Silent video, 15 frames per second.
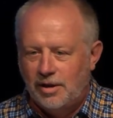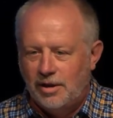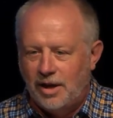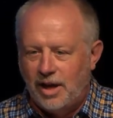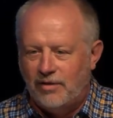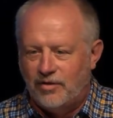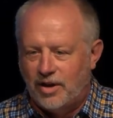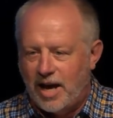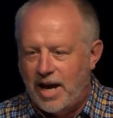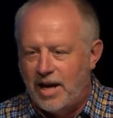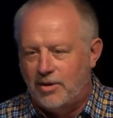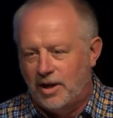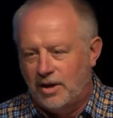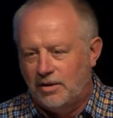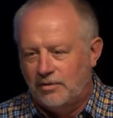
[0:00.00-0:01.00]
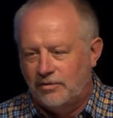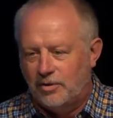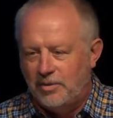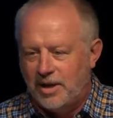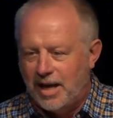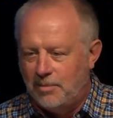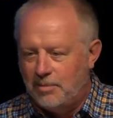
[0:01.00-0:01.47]
every hour from
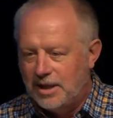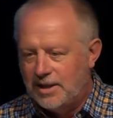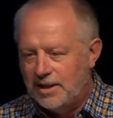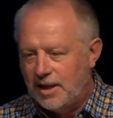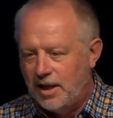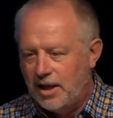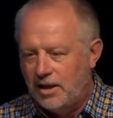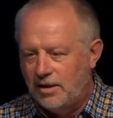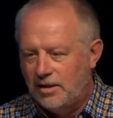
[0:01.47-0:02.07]
the ABC.